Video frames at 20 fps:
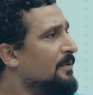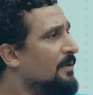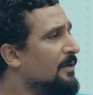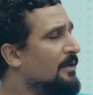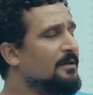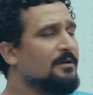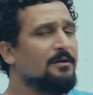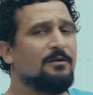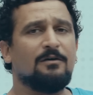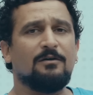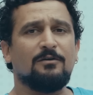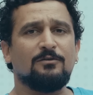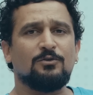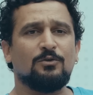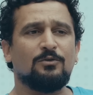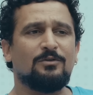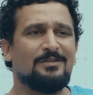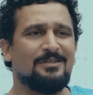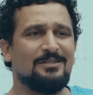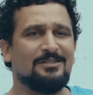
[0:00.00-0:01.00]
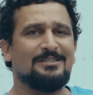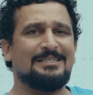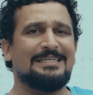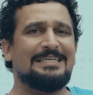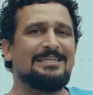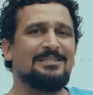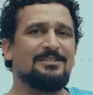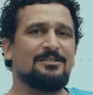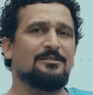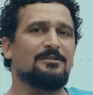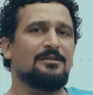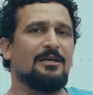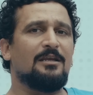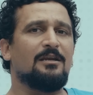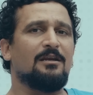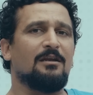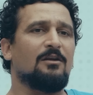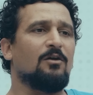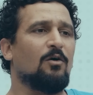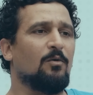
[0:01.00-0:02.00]
And so this is
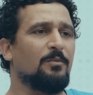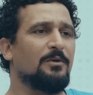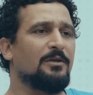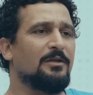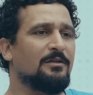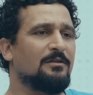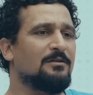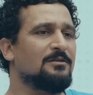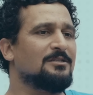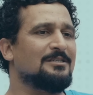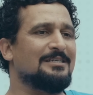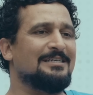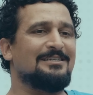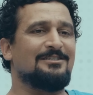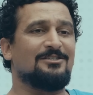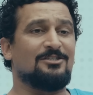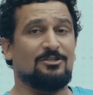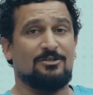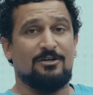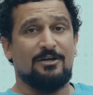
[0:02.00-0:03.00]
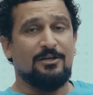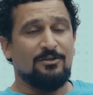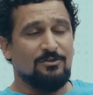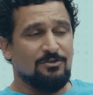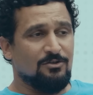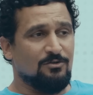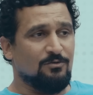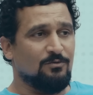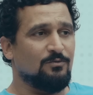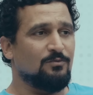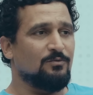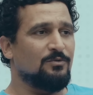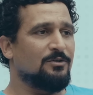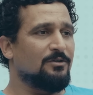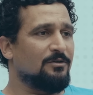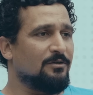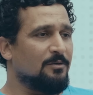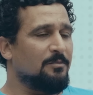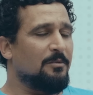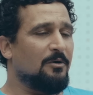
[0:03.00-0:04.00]
an anomaly. This is strange to
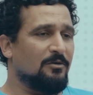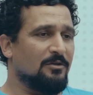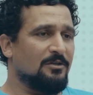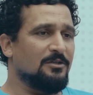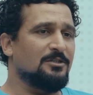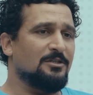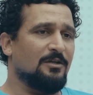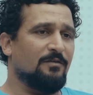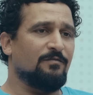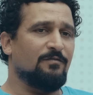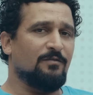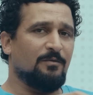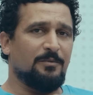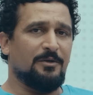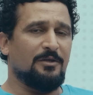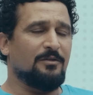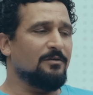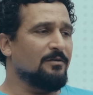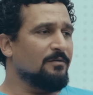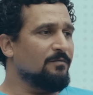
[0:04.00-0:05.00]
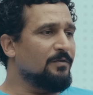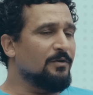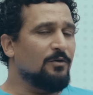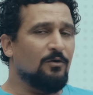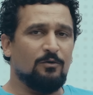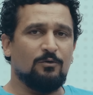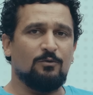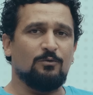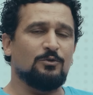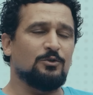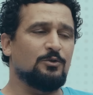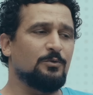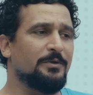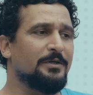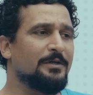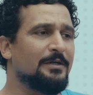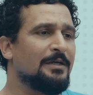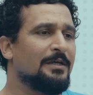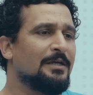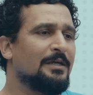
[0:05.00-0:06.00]
hear about this stuff from Ather. We're not used to
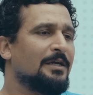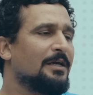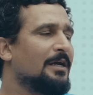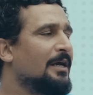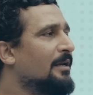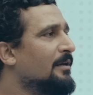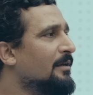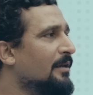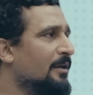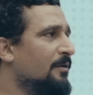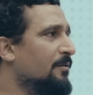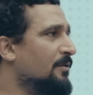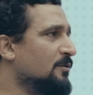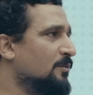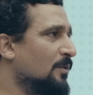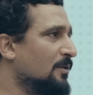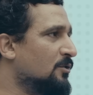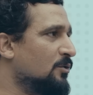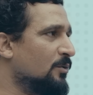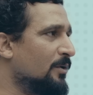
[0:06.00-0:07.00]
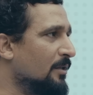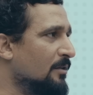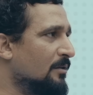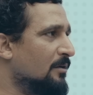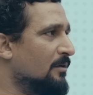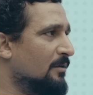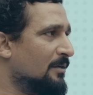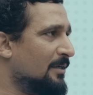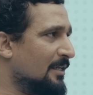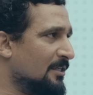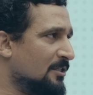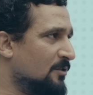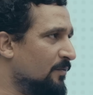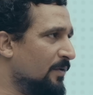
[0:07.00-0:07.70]
it. And anyways, once you get the test